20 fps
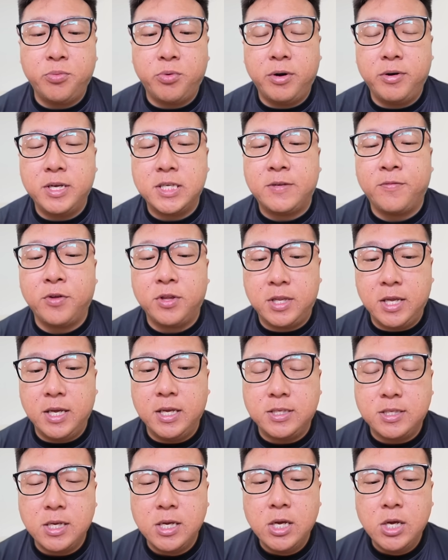whereas for
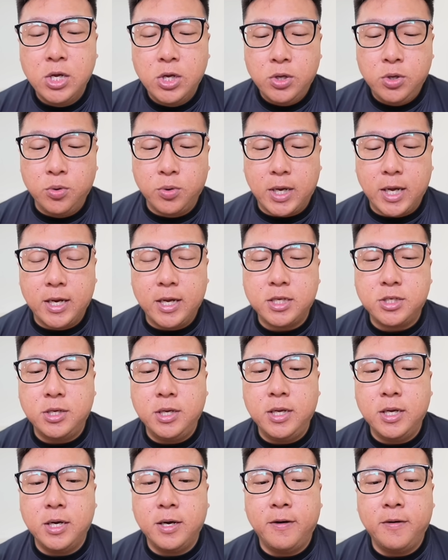this you can
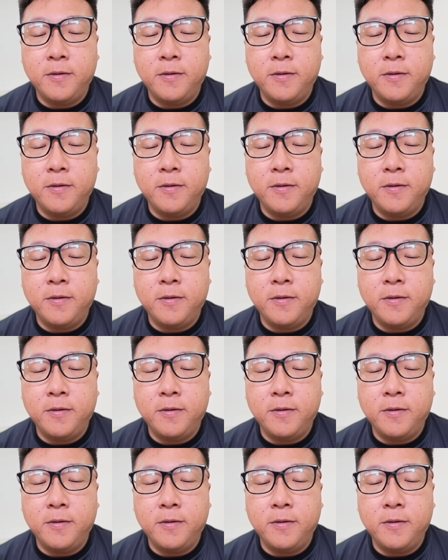actually